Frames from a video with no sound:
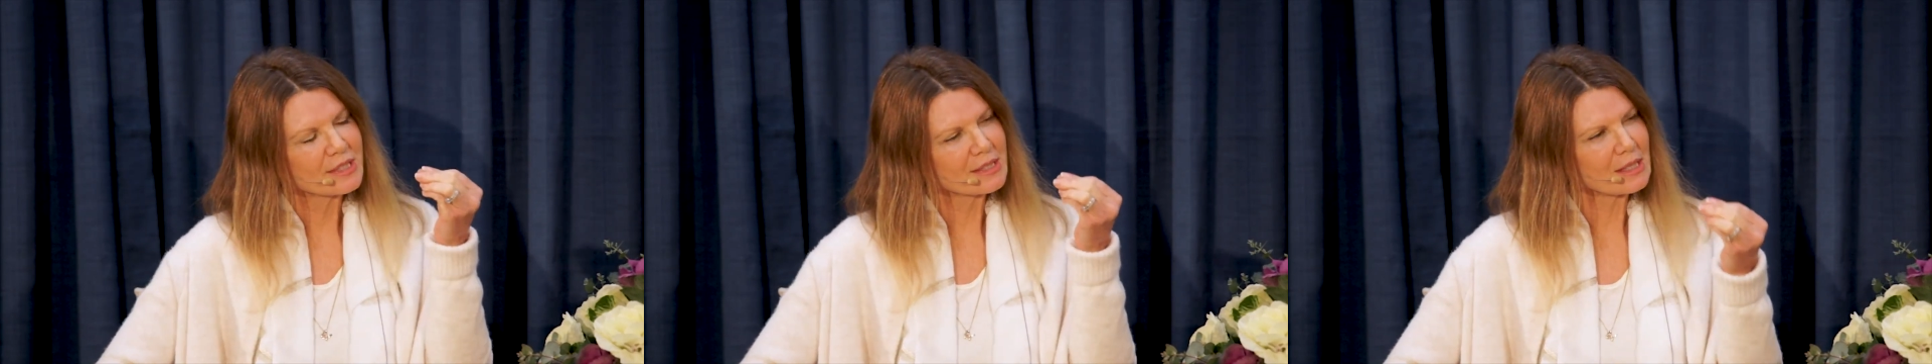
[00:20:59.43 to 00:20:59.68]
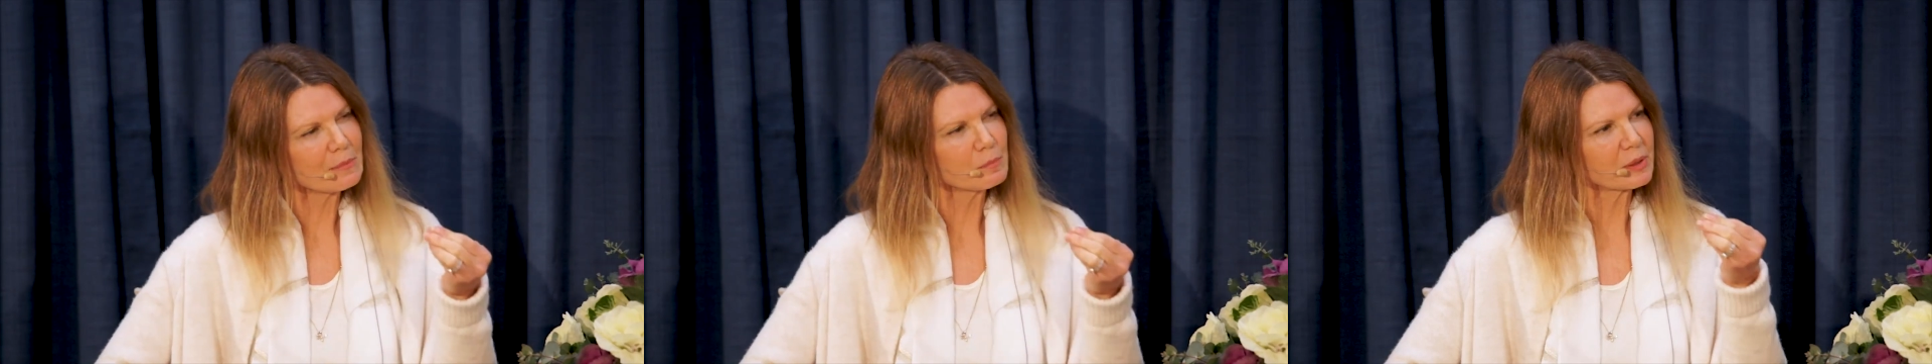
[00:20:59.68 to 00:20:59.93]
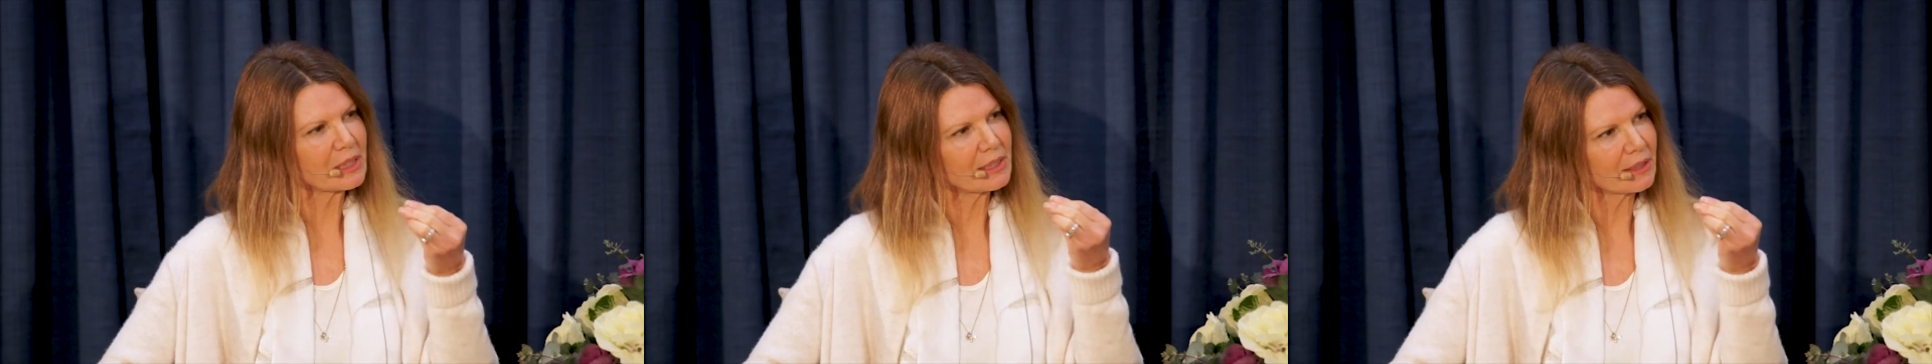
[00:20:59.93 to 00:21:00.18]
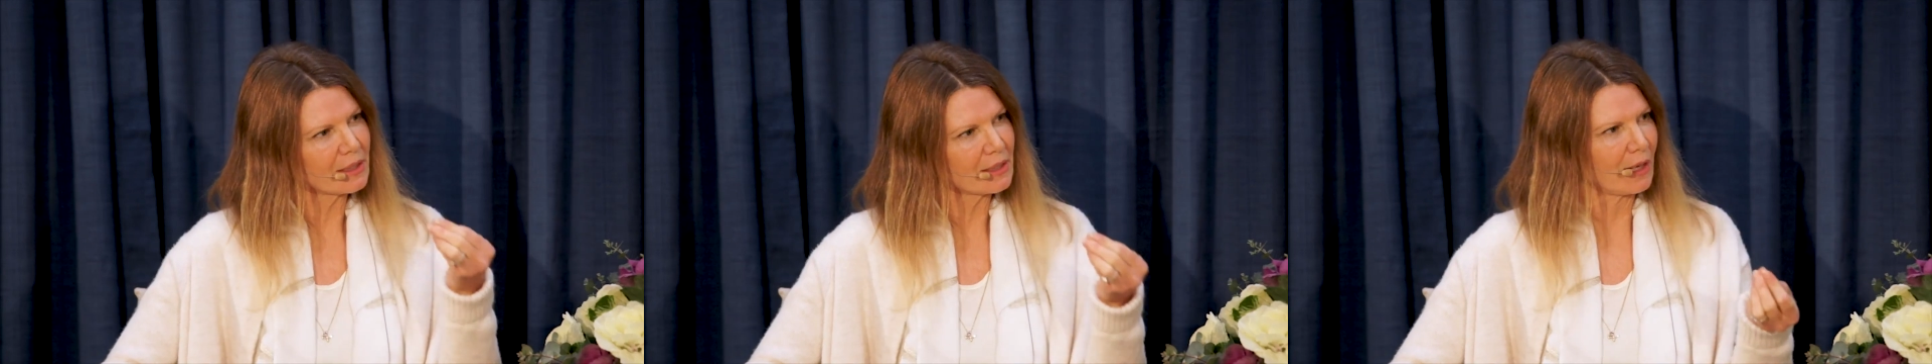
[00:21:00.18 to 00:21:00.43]
deeply
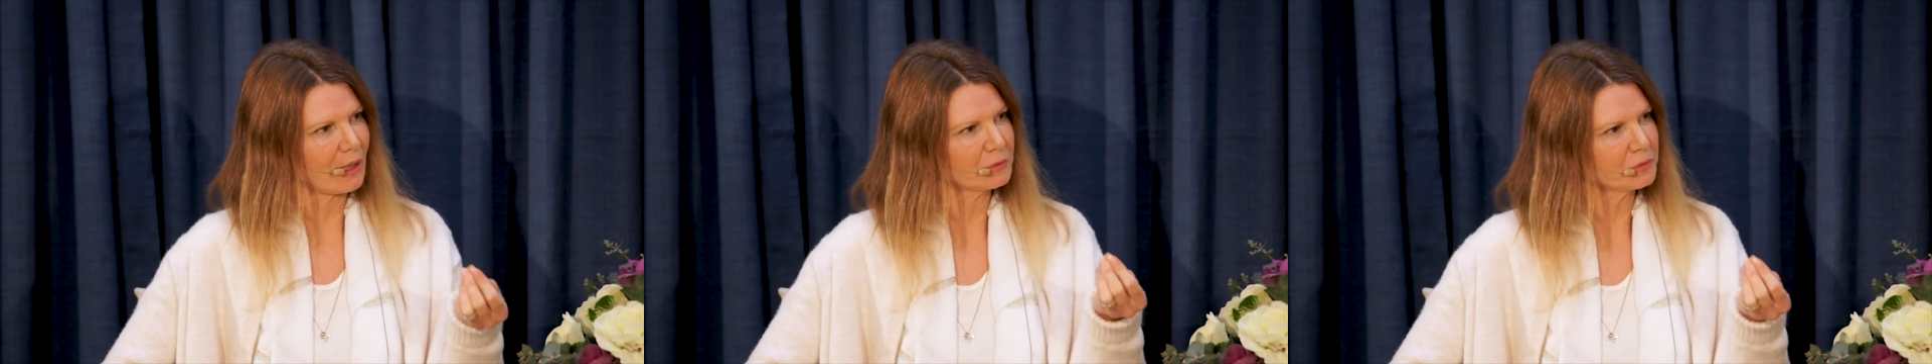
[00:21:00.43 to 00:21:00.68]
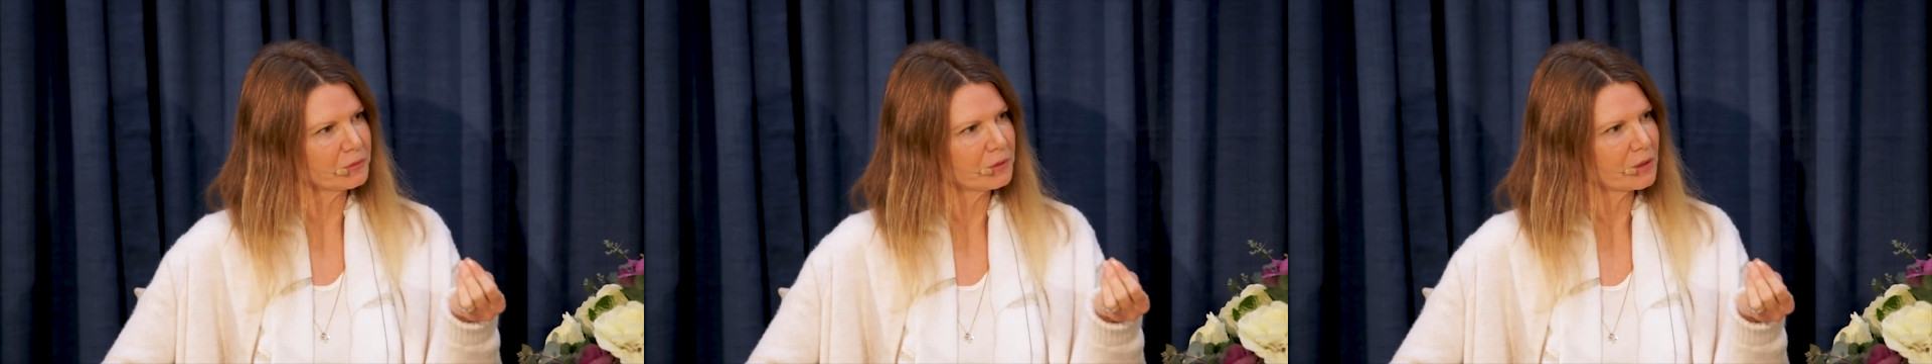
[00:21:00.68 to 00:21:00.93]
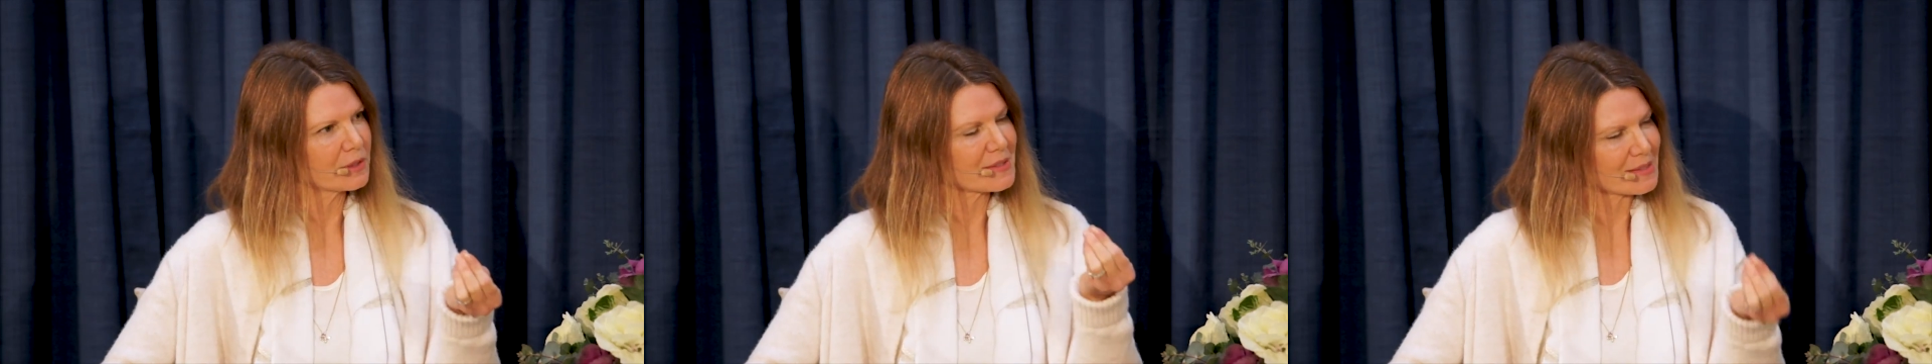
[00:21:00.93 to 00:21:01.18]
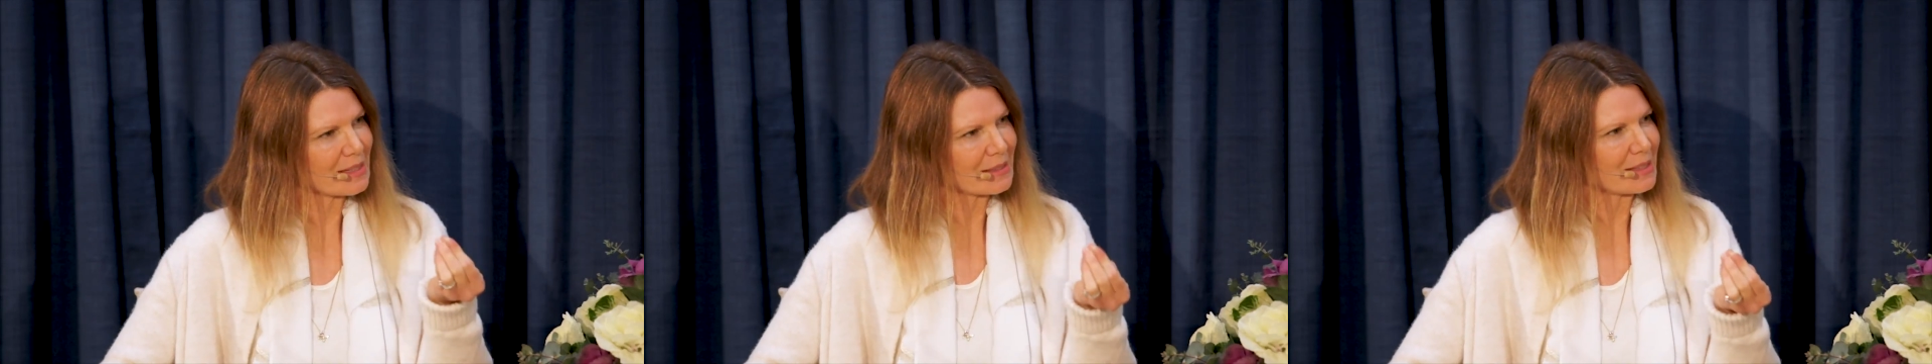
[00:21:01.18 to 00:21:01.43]
enough
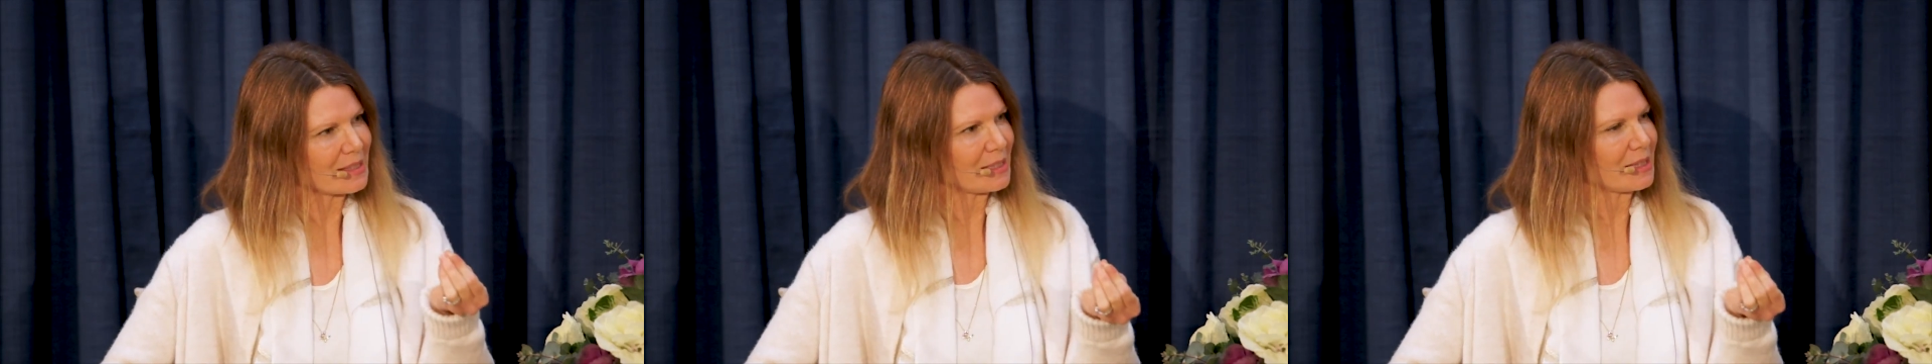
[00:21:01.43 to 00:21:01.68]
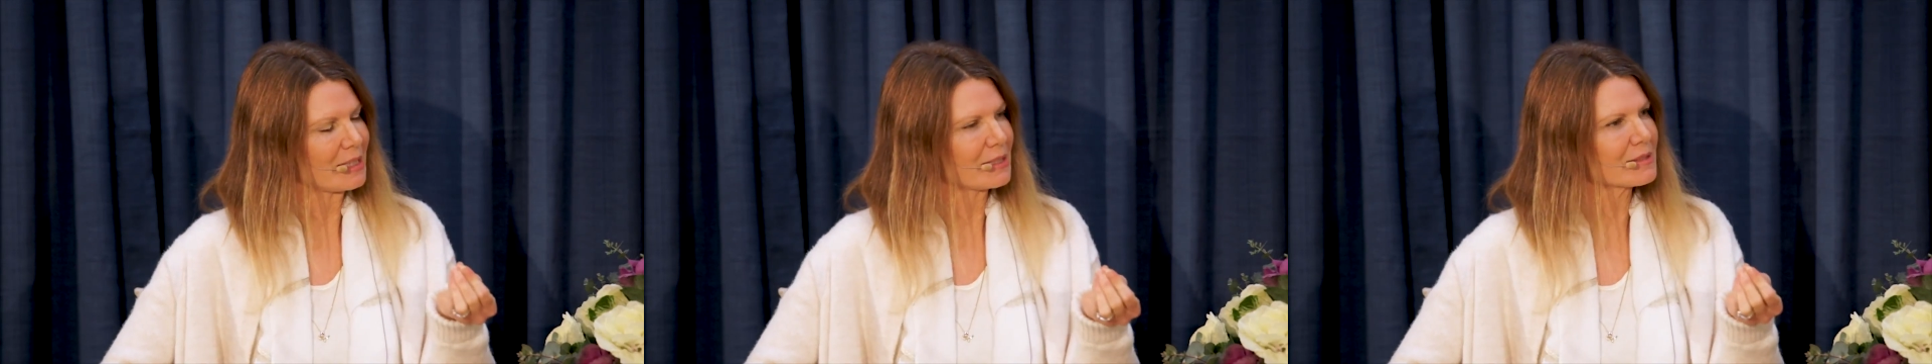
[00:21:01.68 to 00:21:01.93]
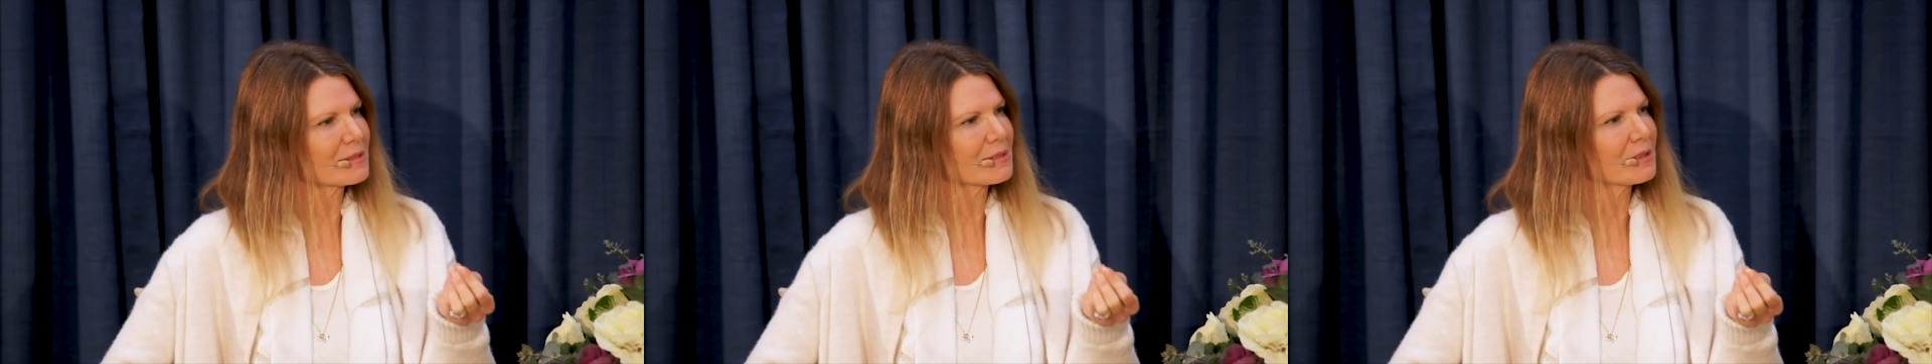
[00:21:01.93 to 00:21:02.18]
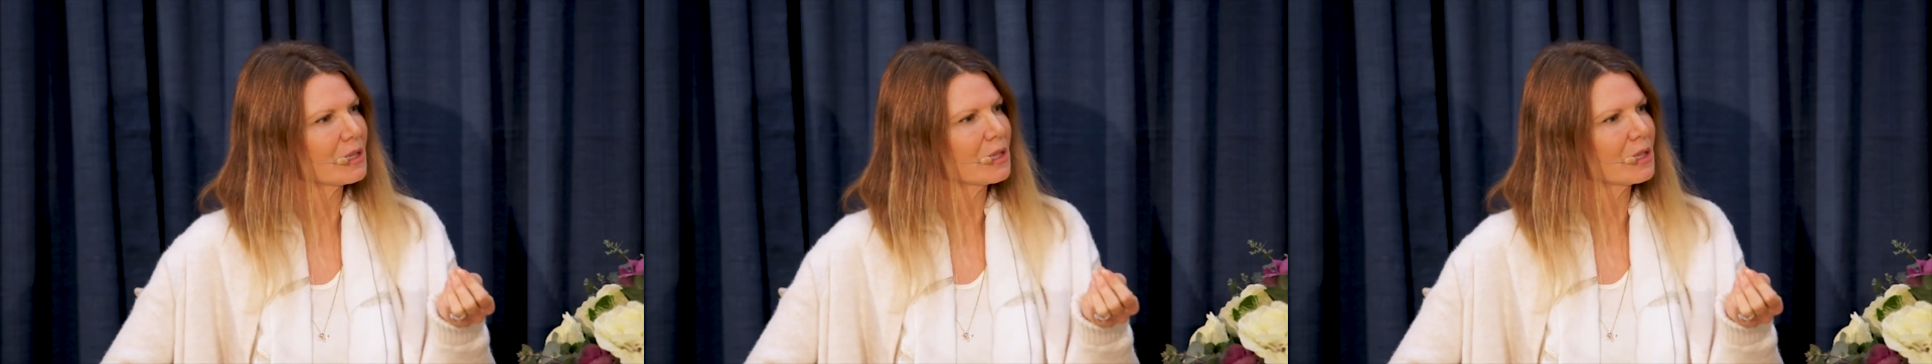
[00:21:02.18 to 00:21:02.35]
sit in this,